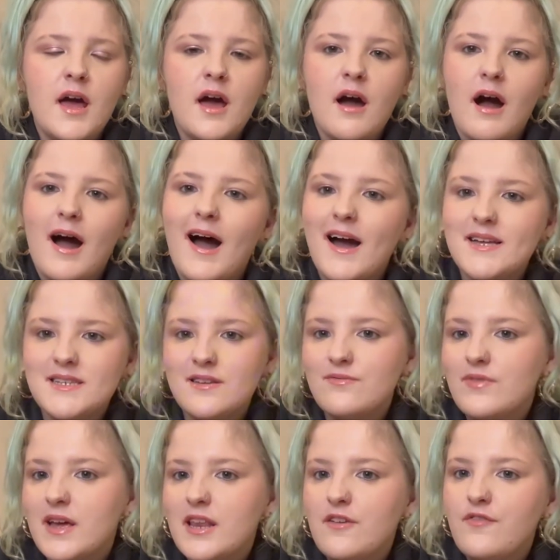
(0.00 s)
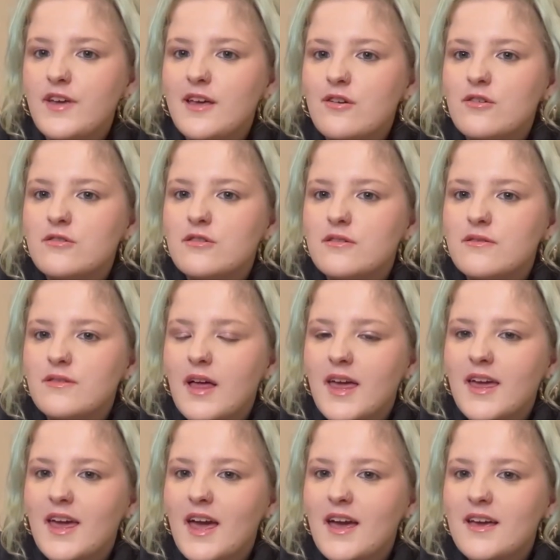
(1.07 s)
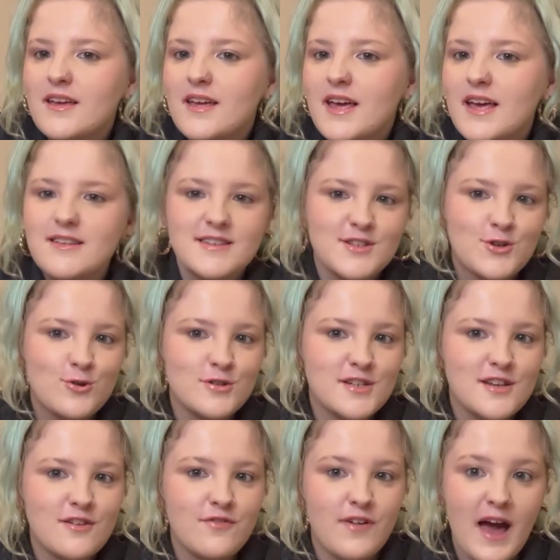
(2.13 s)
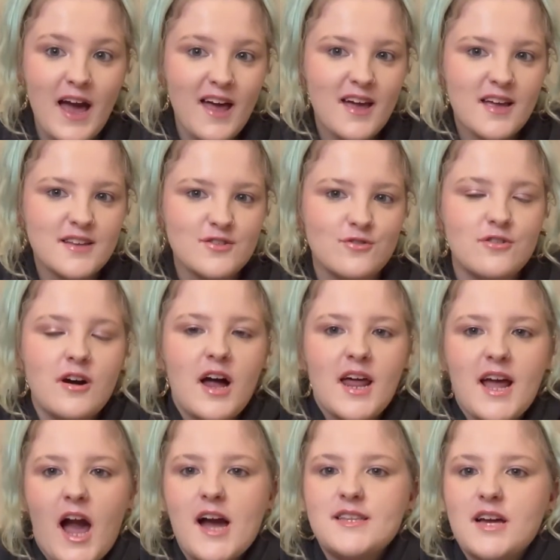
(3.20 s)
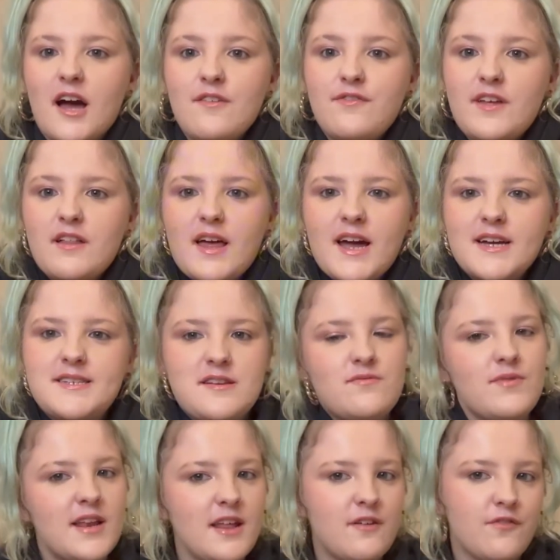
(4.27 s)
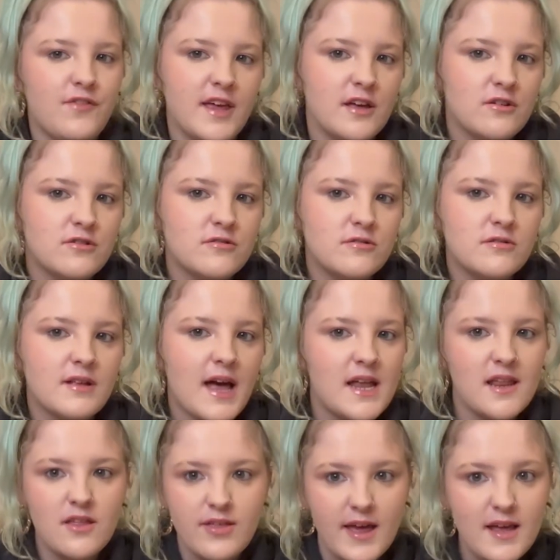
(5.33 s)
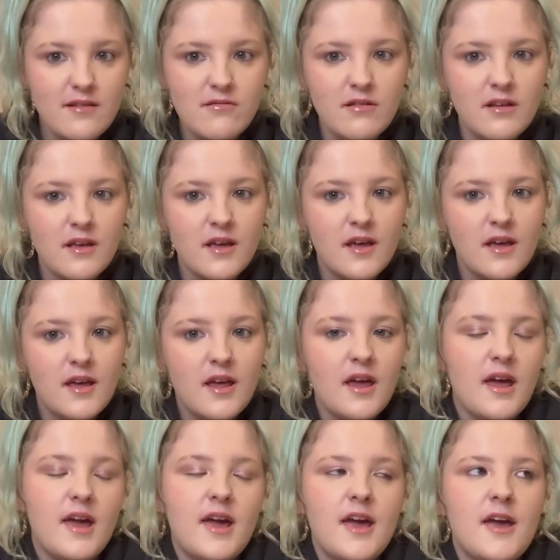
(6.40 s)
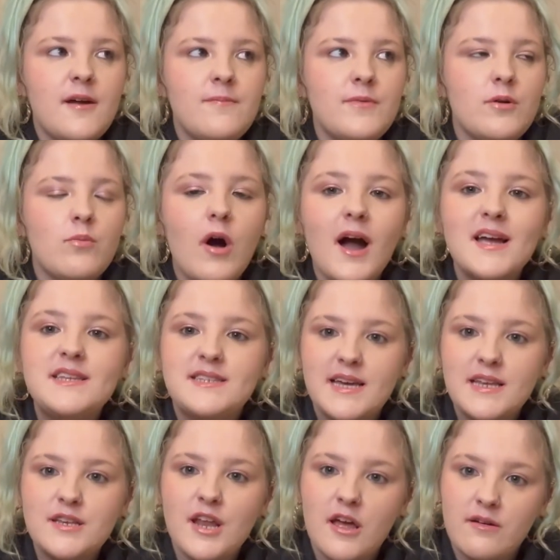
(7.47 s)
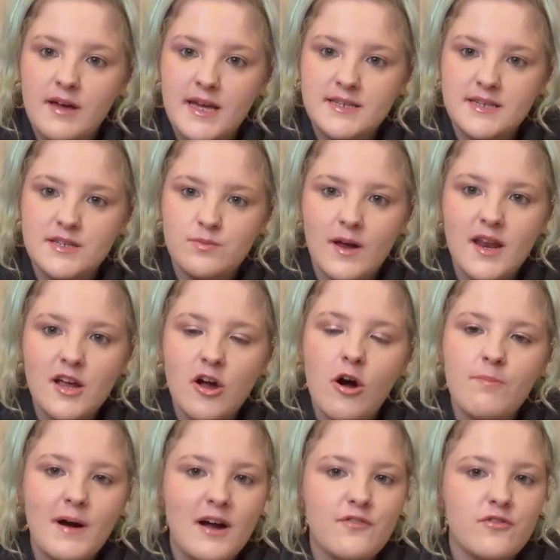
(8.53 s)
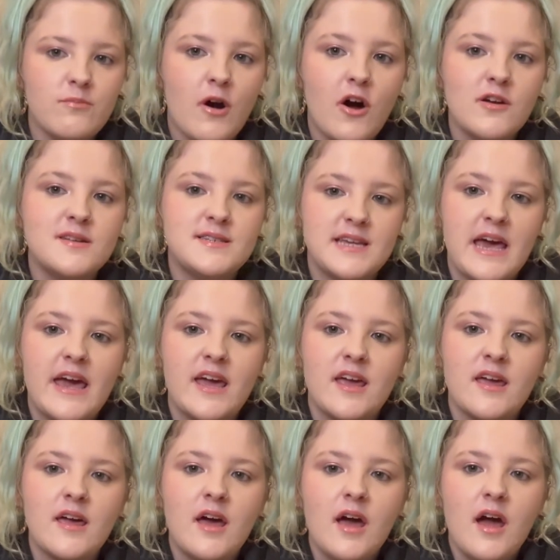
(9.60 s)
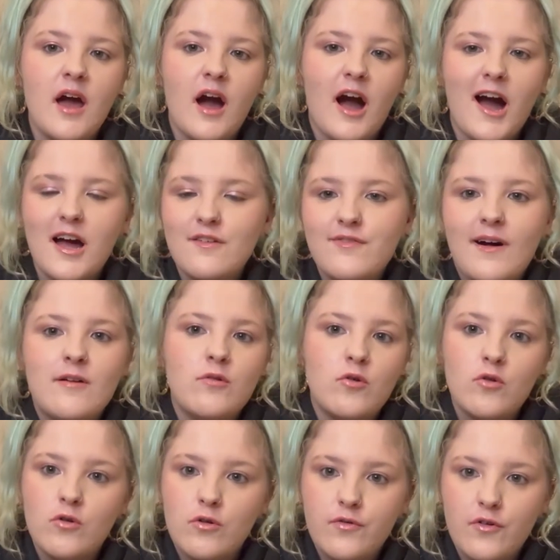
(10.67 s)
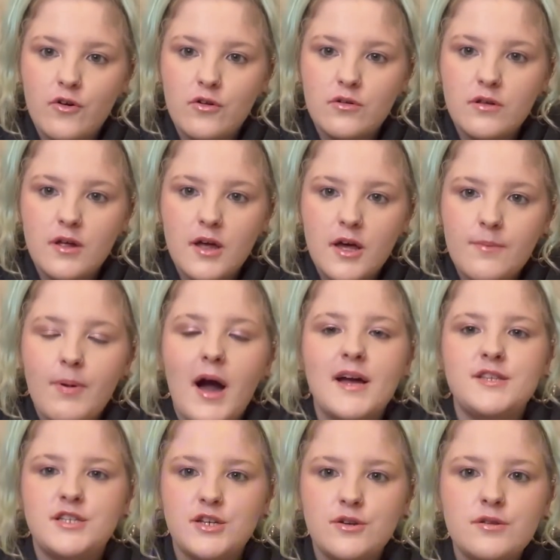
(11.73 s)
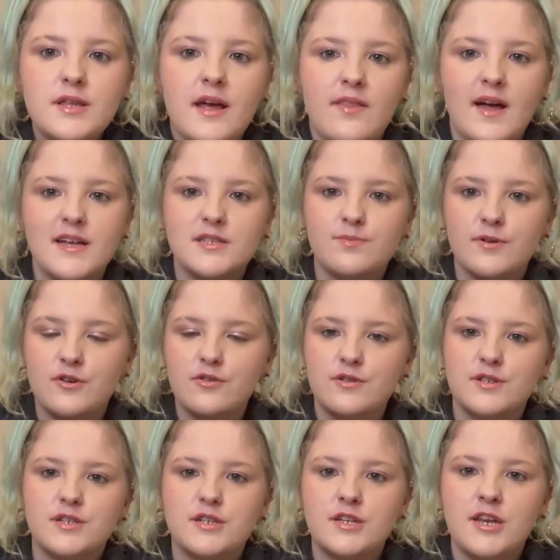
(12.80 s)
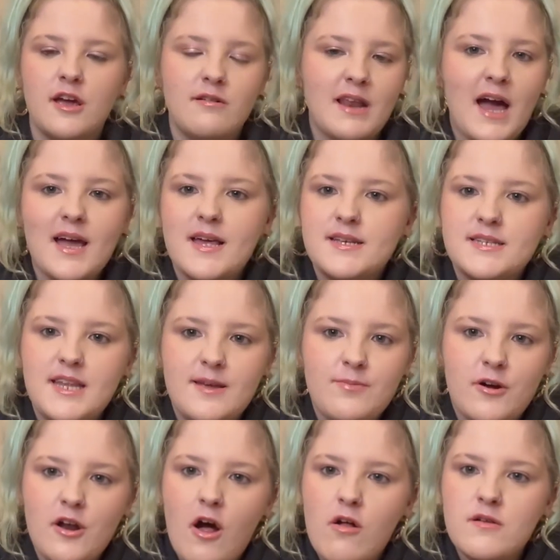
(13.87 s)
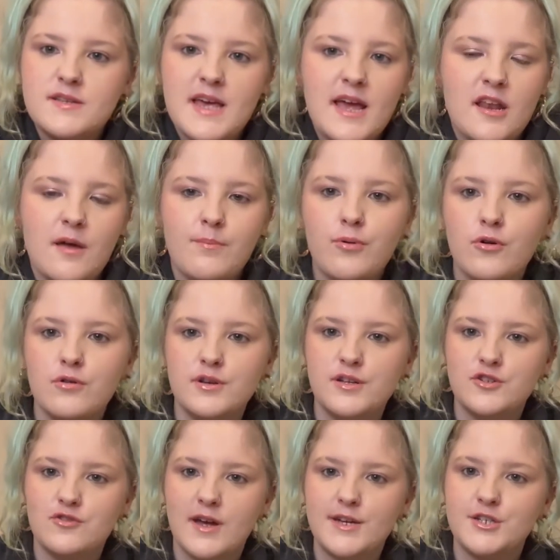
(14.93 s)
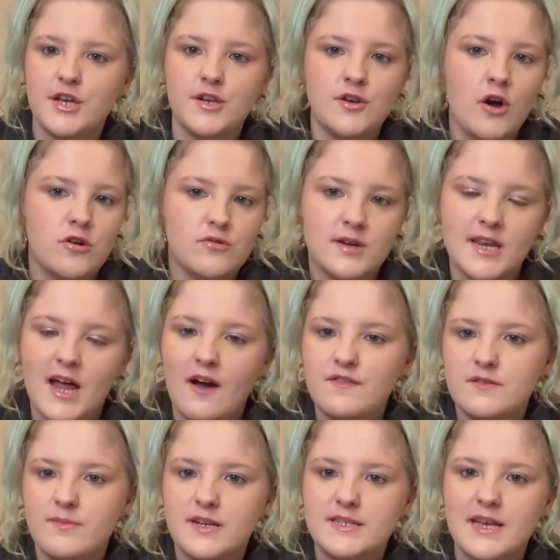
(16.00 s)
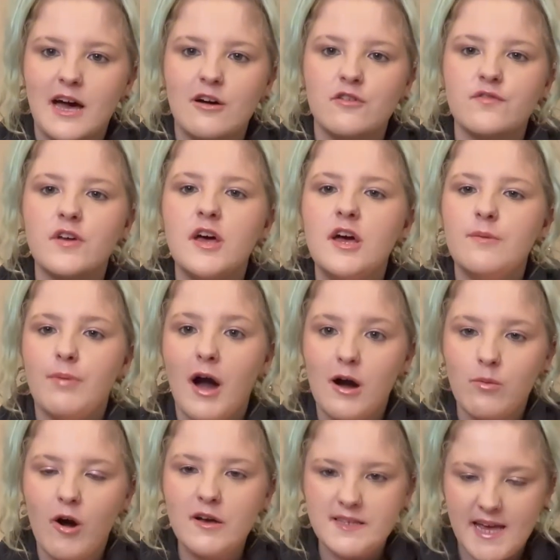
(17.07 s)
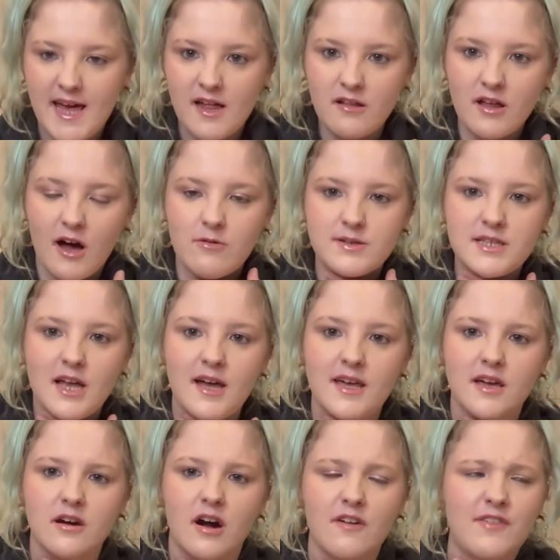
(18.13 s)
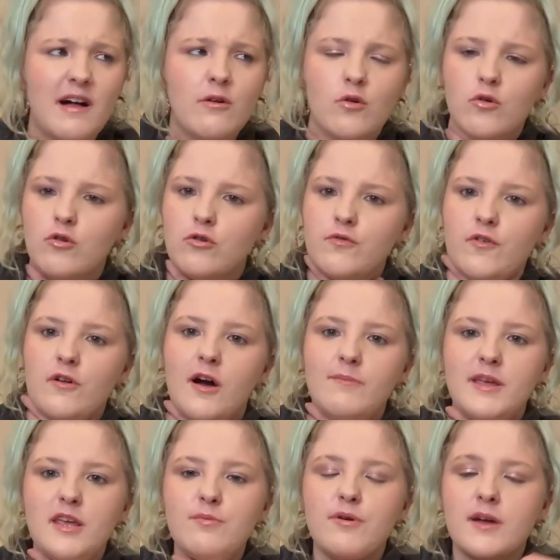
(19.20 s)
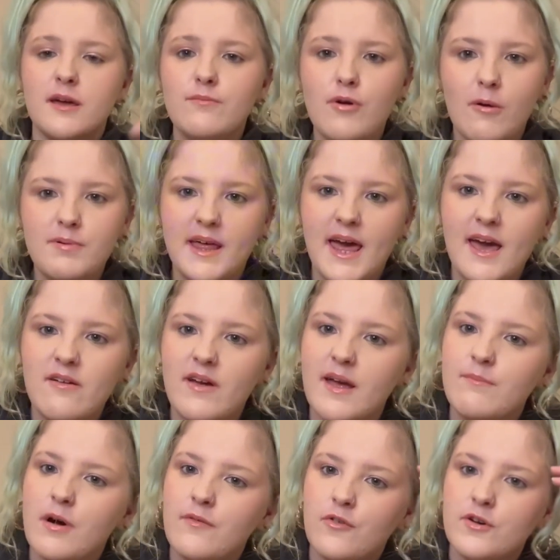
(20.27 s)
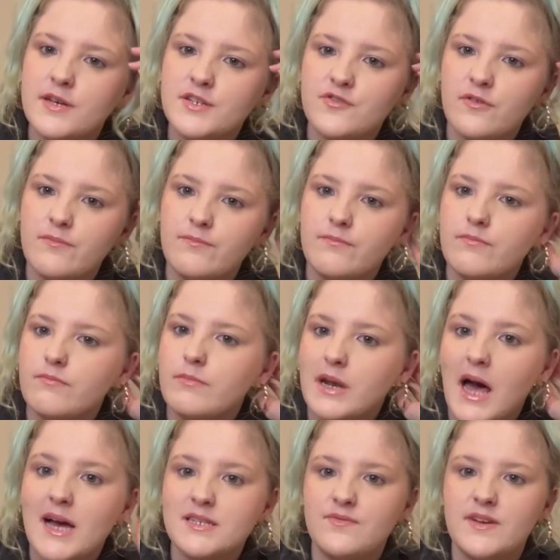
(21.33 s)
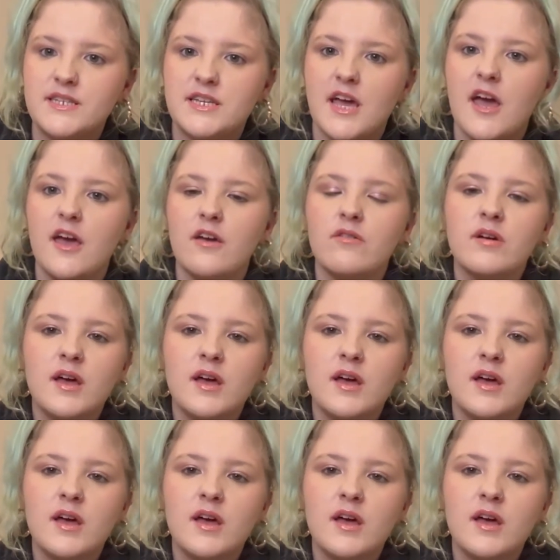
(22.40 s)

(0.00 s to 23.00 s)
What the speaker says: I didn't really feel like as good an effect, or I feel like I didn't really feel anything. What I did notice is when I got back from holiday, I felt awful. But I do think that's because, lack of sleep on holiday, poor nutrition, not looking after myself. But I was ill. I felt awful. I mean, you can probably hear it in my voice from my last video.